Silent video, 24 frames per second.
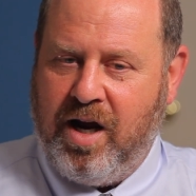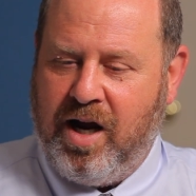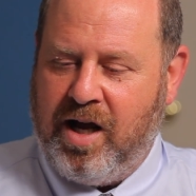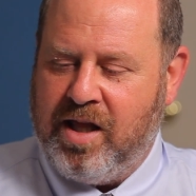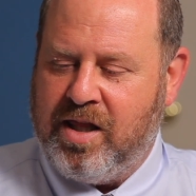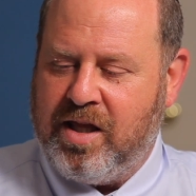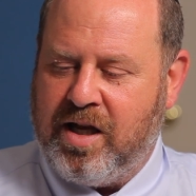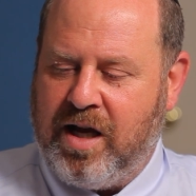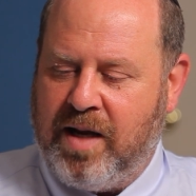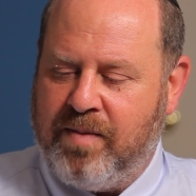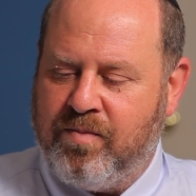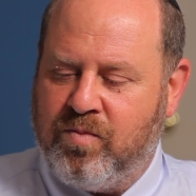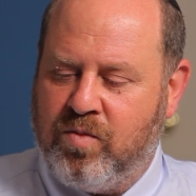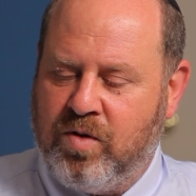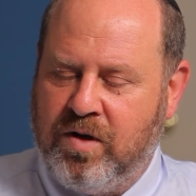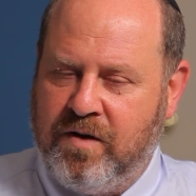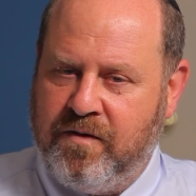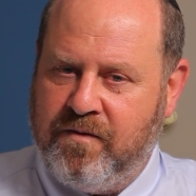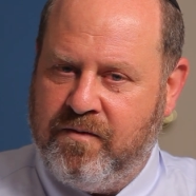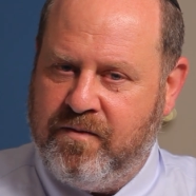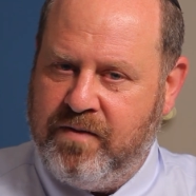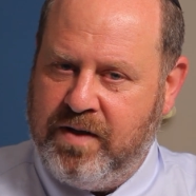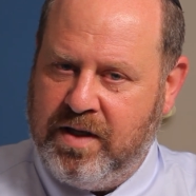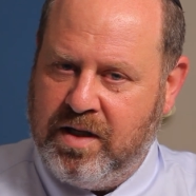I think I'm
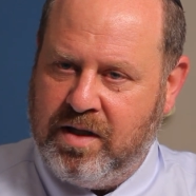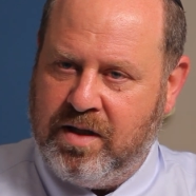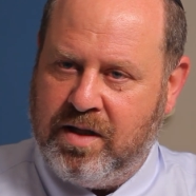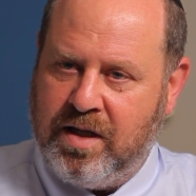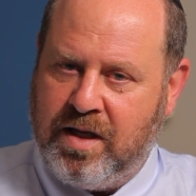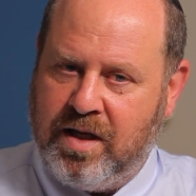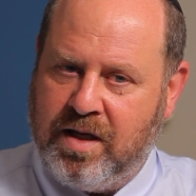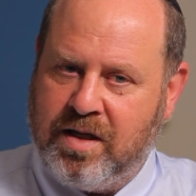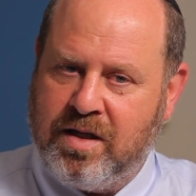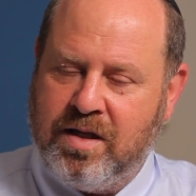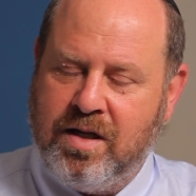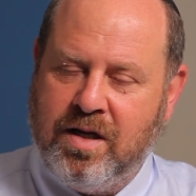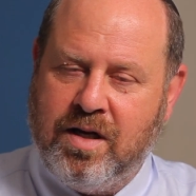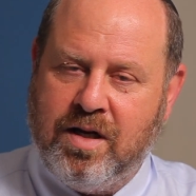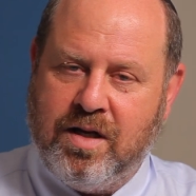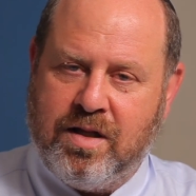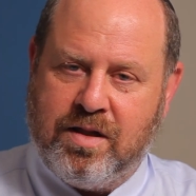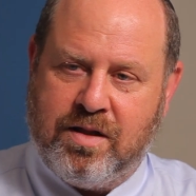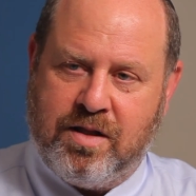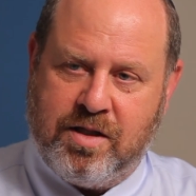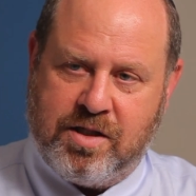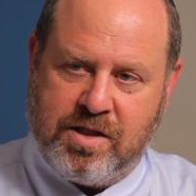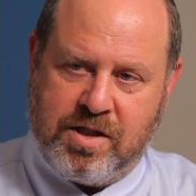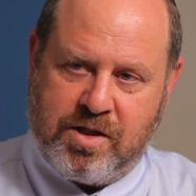revealing
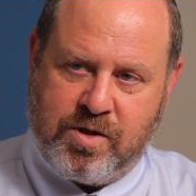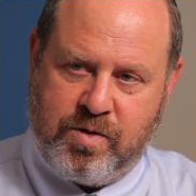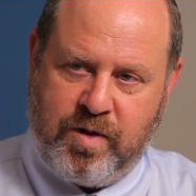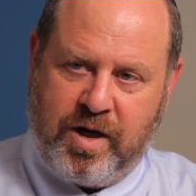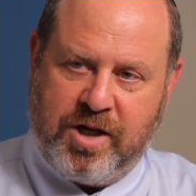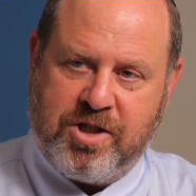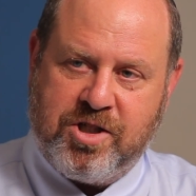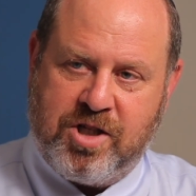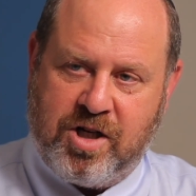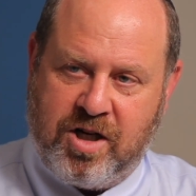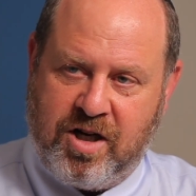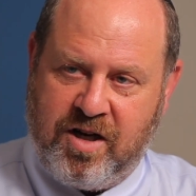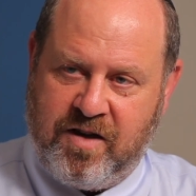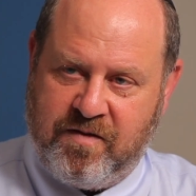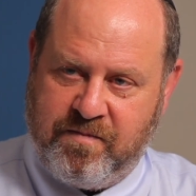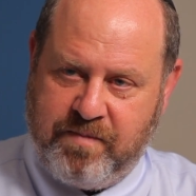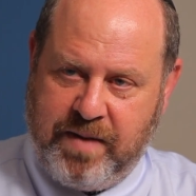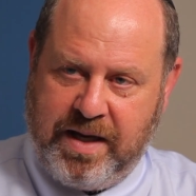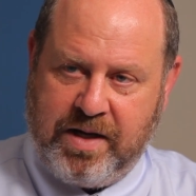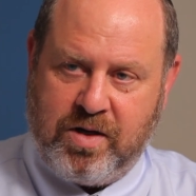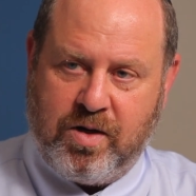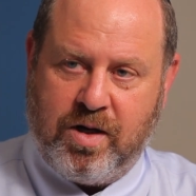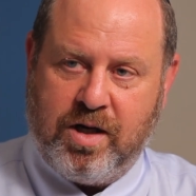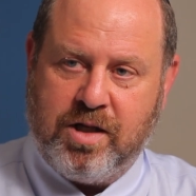the structure of
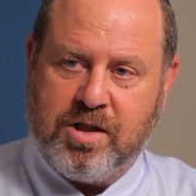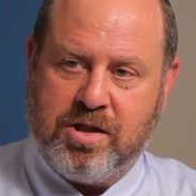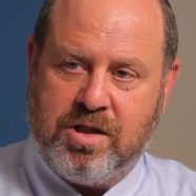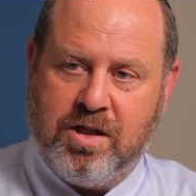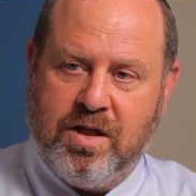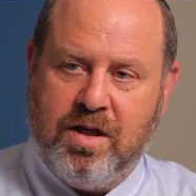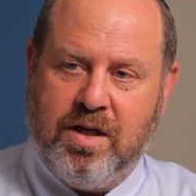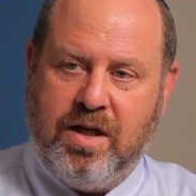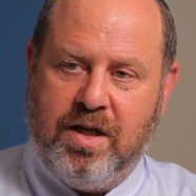Midrash.